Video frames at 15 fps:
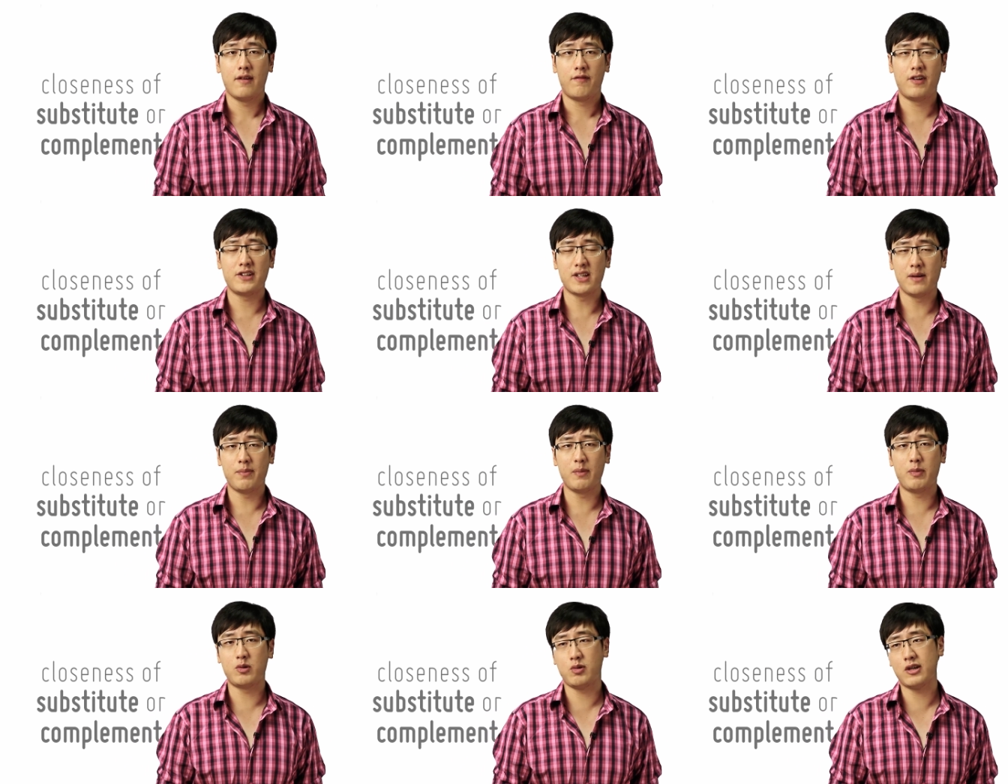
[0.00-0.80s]
For
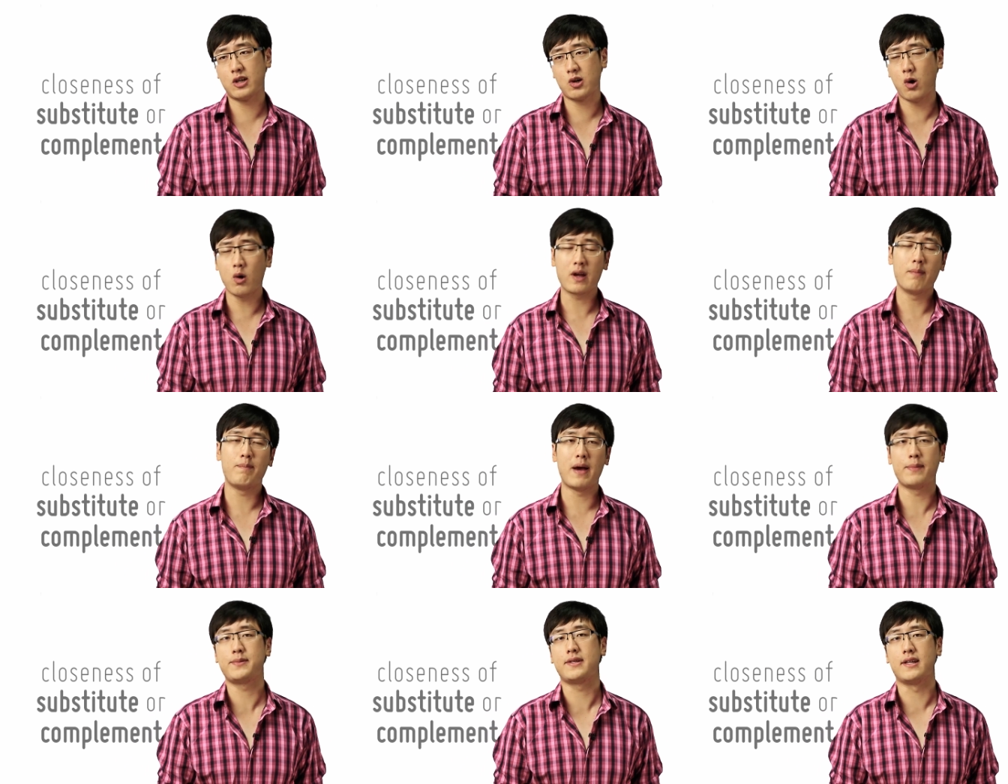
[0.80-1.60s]
example, between Coke and
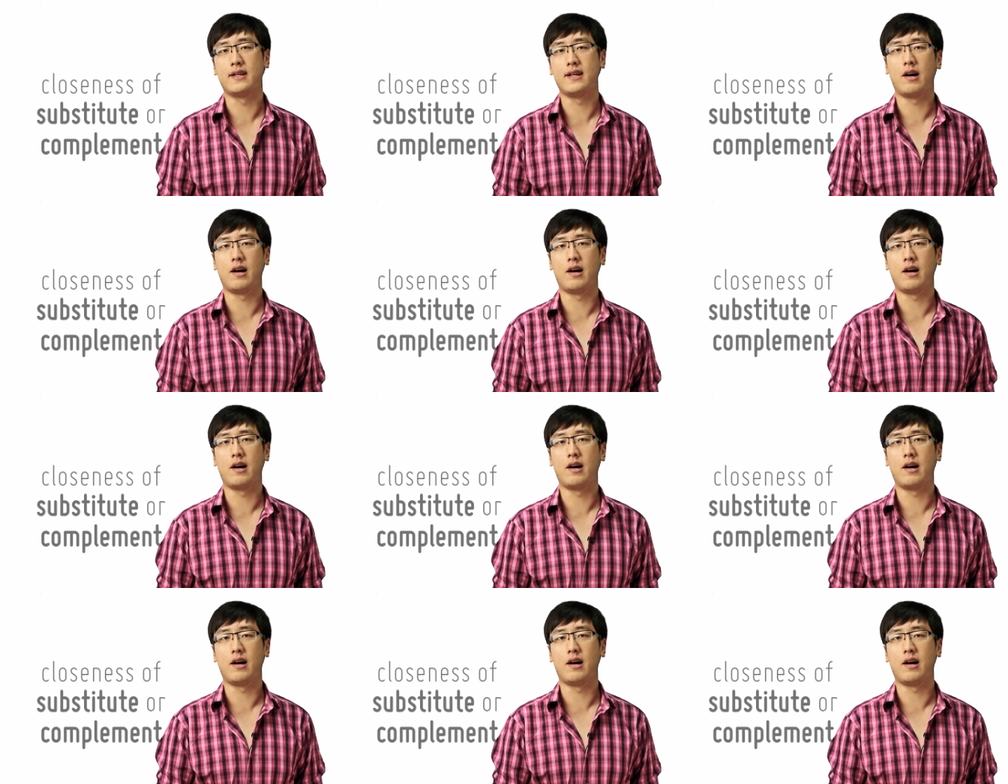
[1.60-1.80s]
Pepsi,